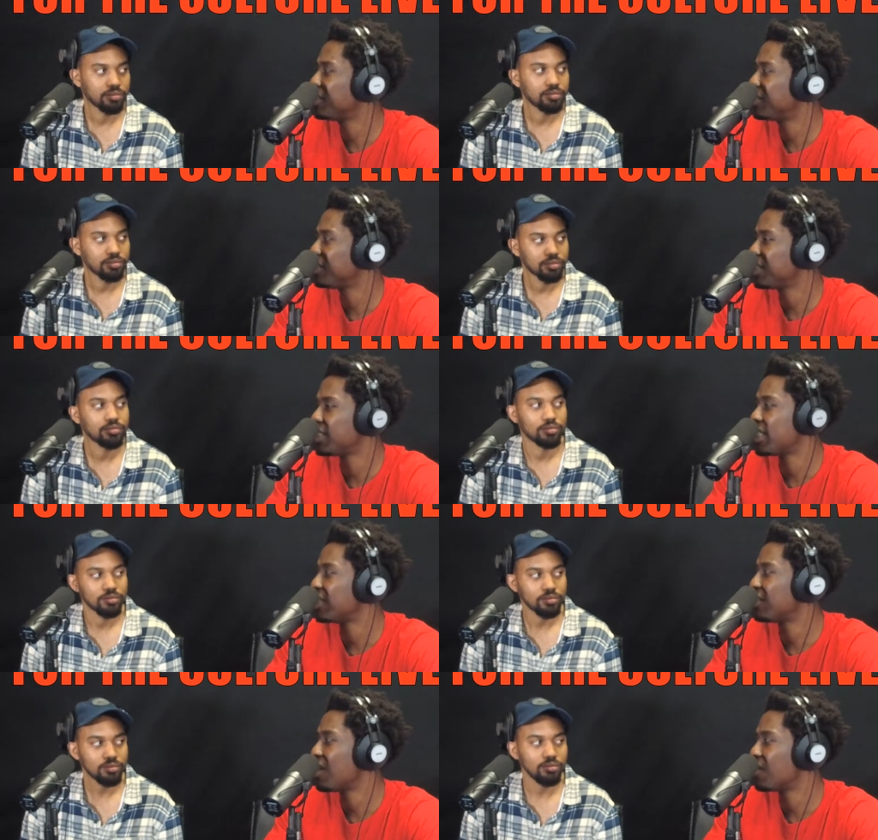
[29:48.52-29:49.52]
Speaker 1: the she's
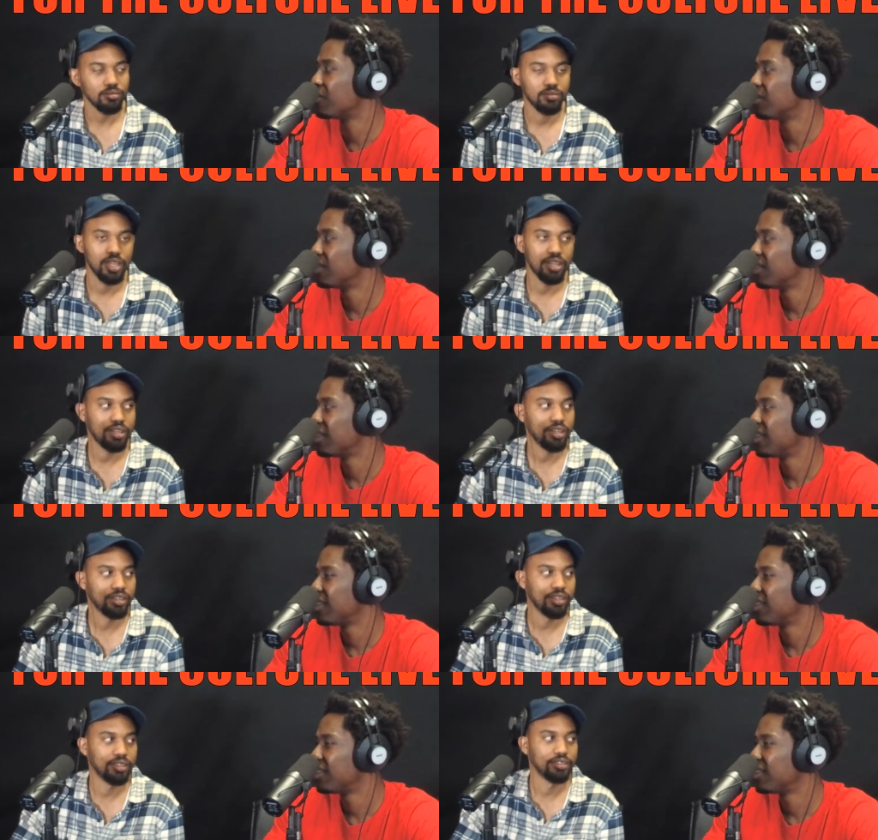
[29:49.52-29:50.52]
in the know. Yeah, yeah,
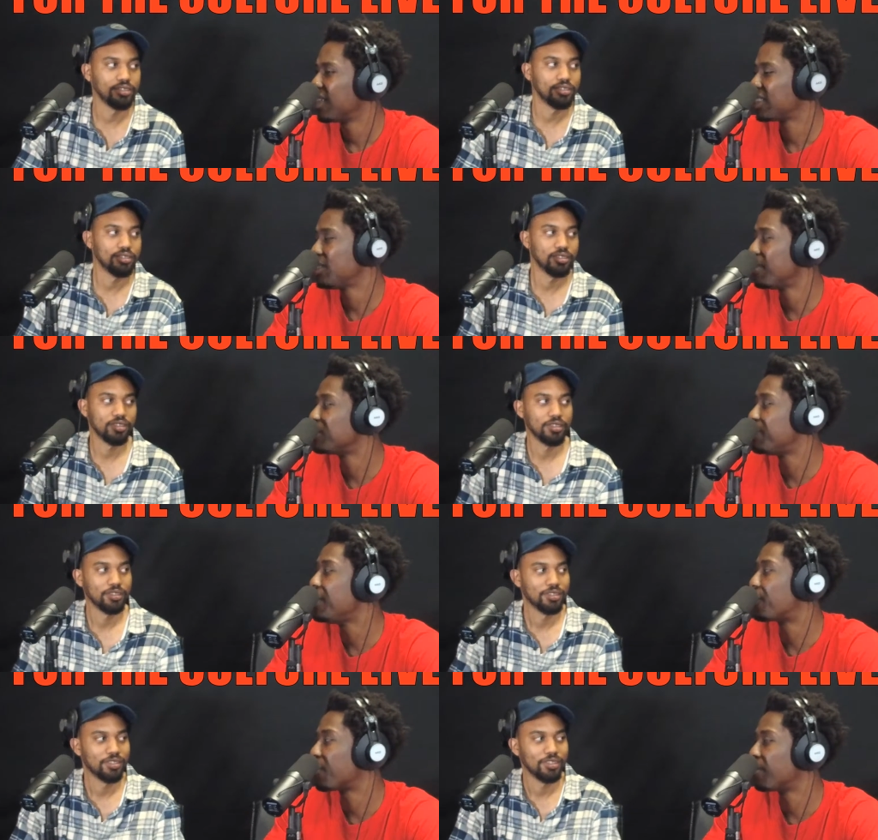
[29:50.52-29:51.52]
yeah. Like she must
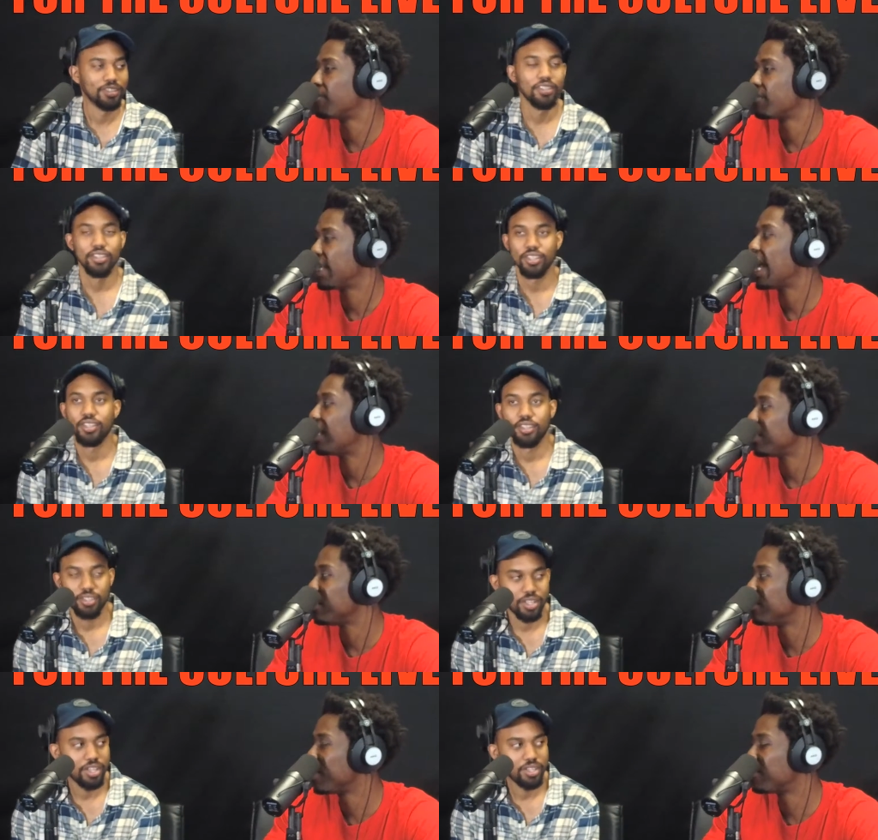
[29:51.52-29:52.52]
be from Cali.
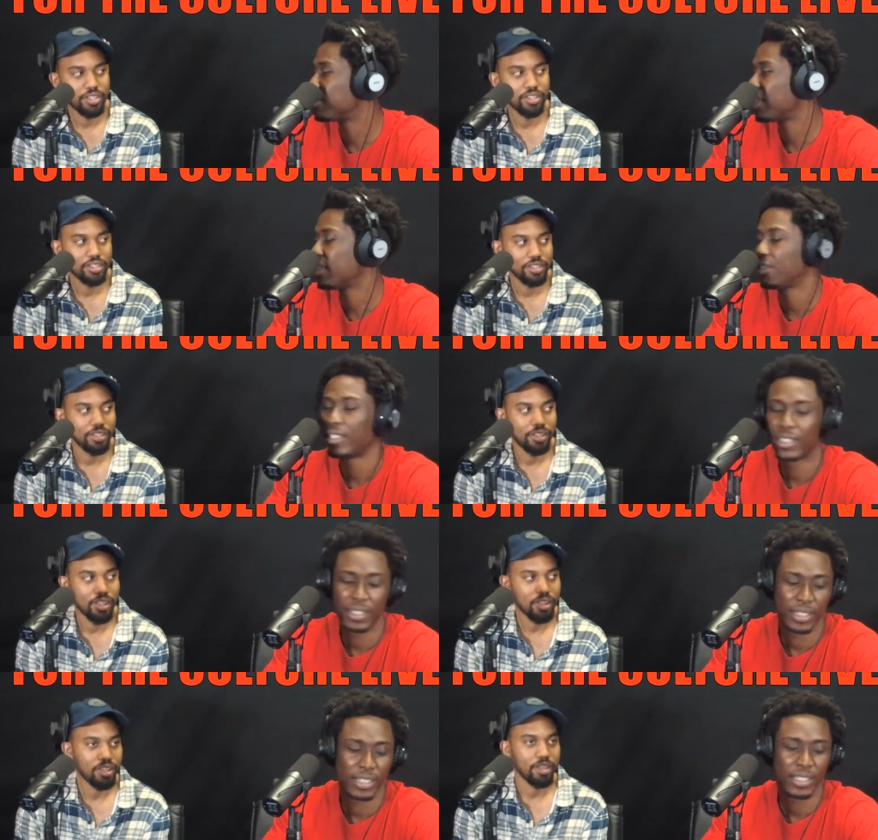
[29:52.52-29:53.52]
Yeah. You know what I'm saying?
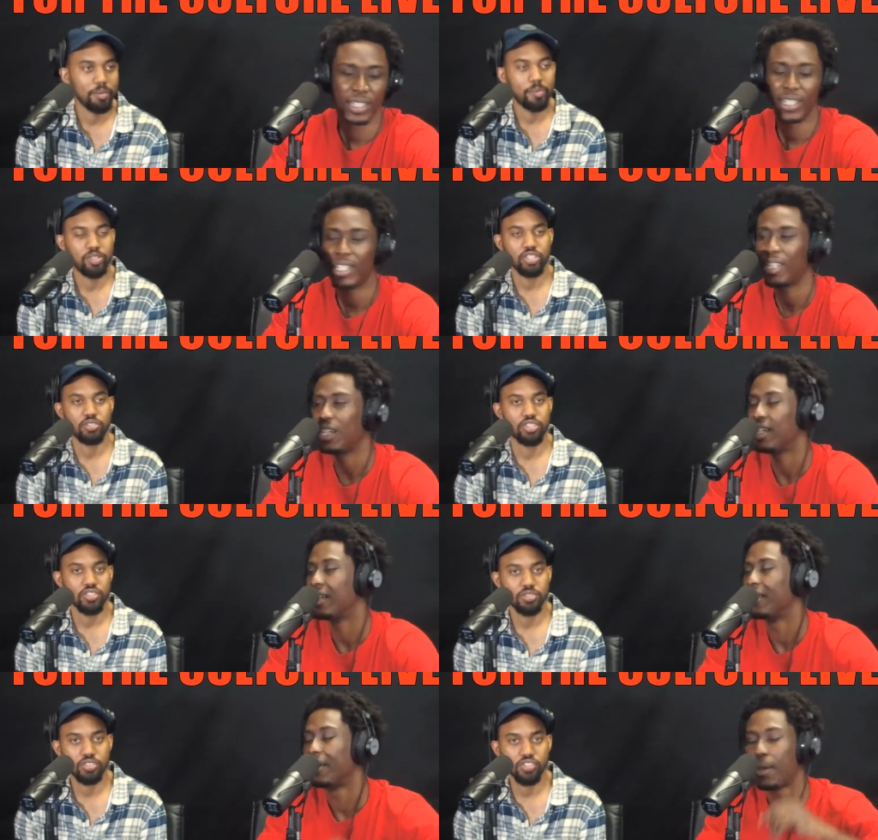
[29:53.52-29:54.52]
Nah, yeah, but she's,
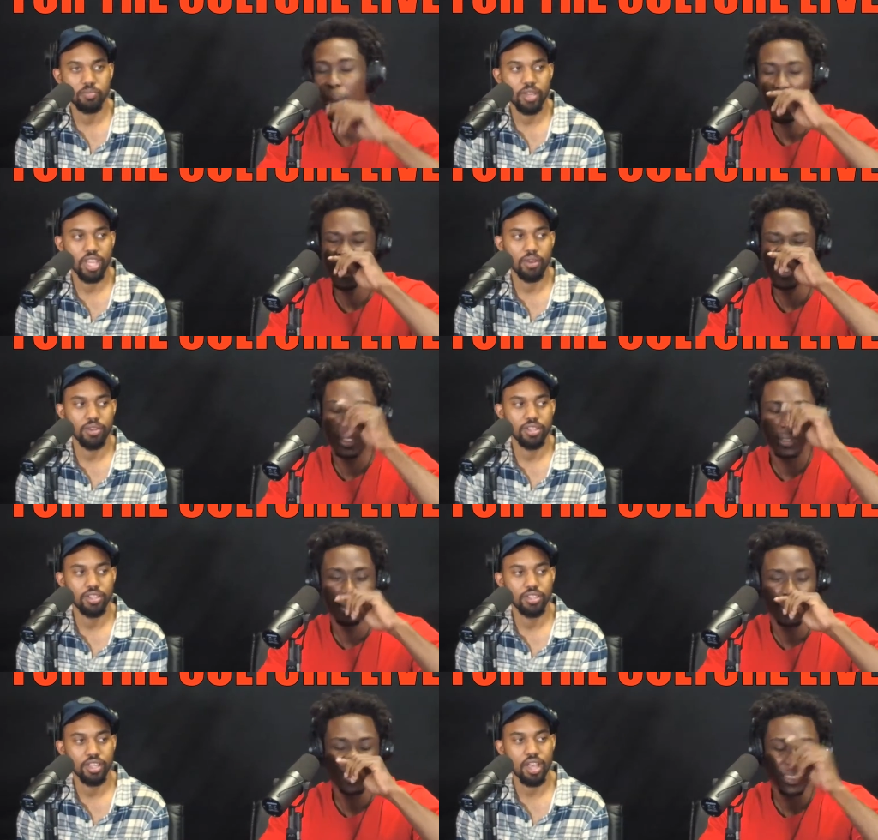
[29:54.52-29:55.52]
ah. she's,
Speaker 2: she's, a, Bay Area.
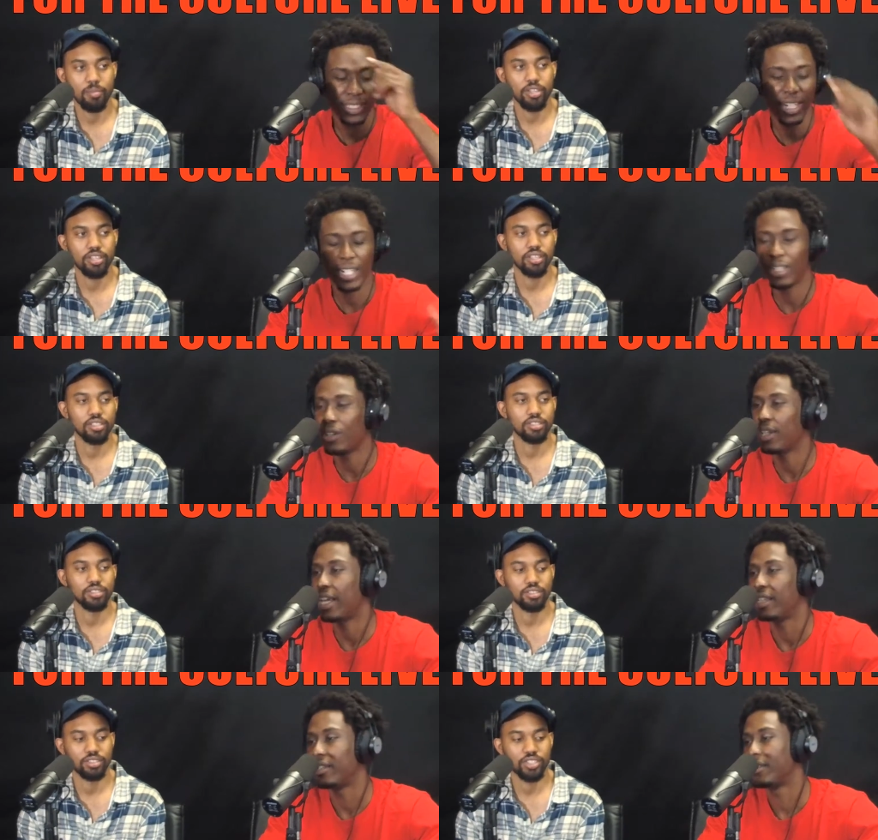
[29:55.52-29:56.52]
Speaker 1: Comic. Did not know
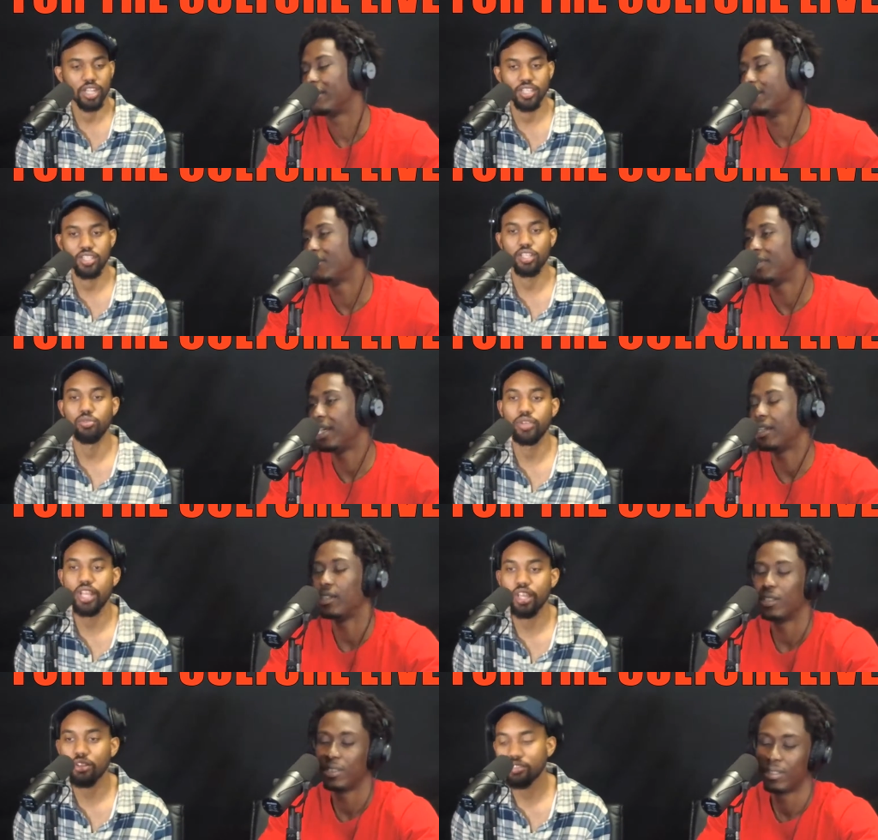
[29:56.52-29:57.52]
that. Shout out to Lou
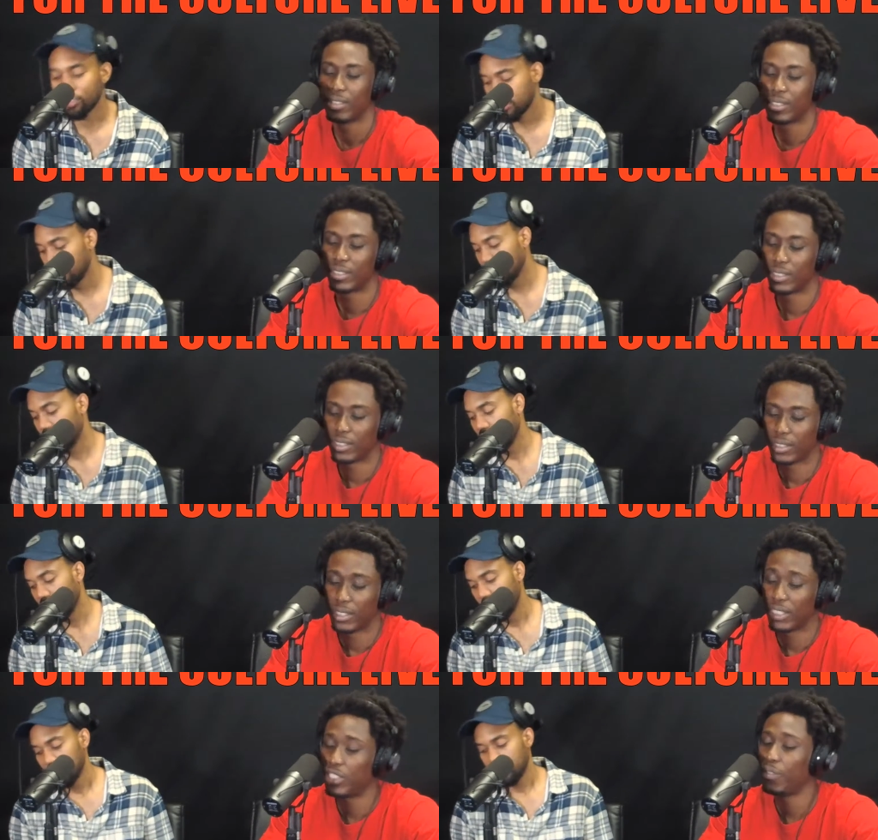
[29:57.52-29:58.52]
Nails.
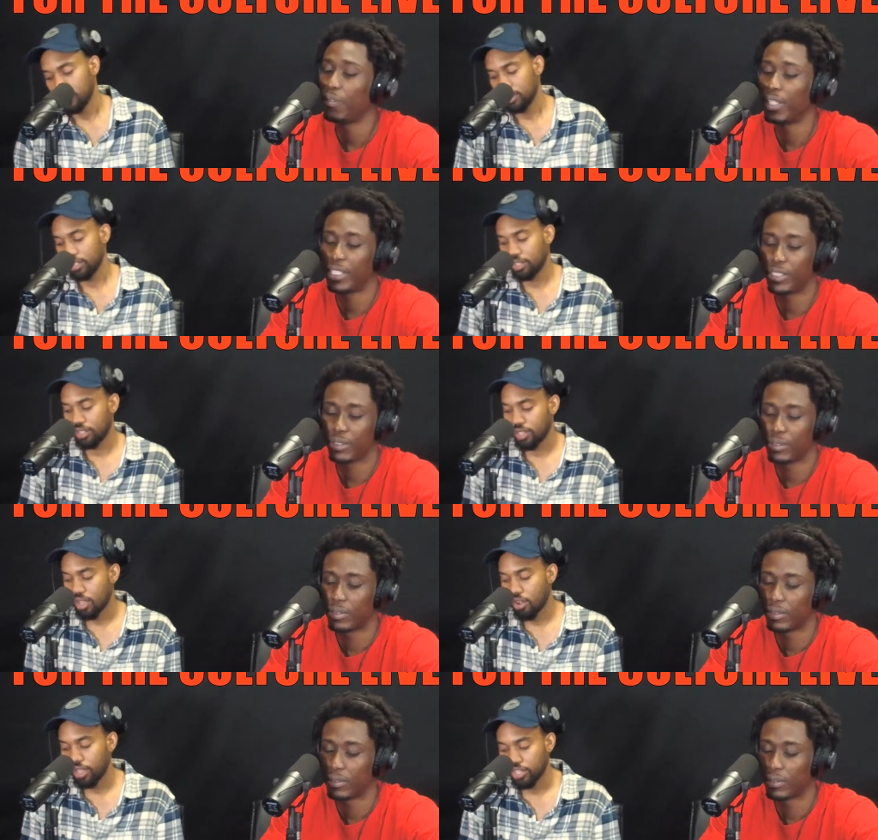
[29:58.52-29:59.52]
She funny too.
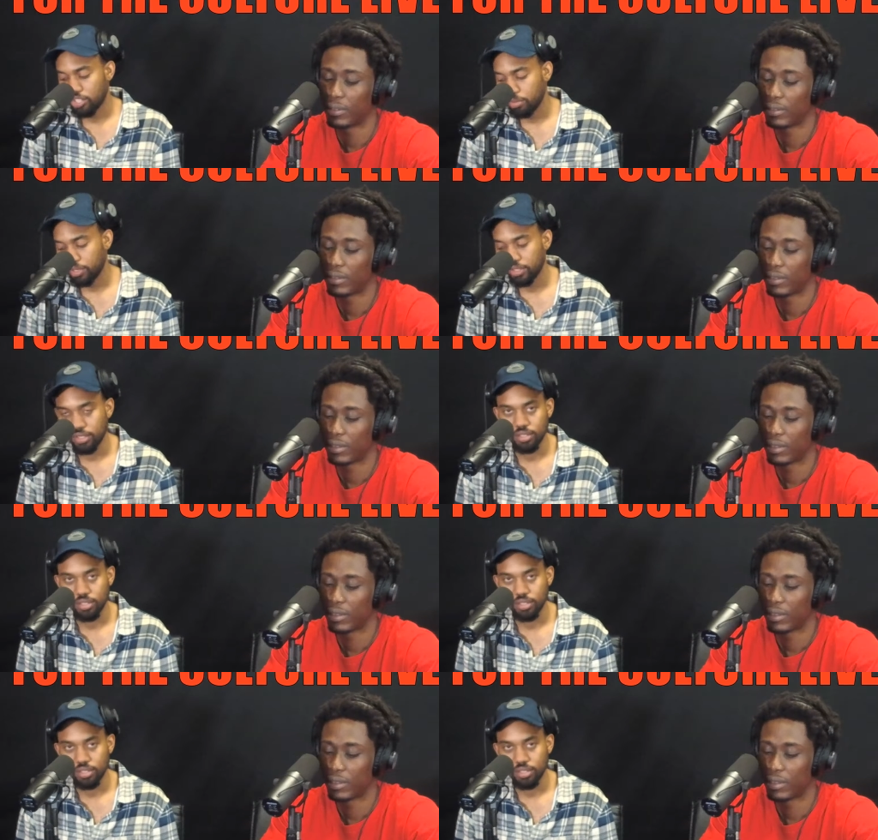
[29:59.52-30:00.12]
Speaker 2: Oh yeah, she been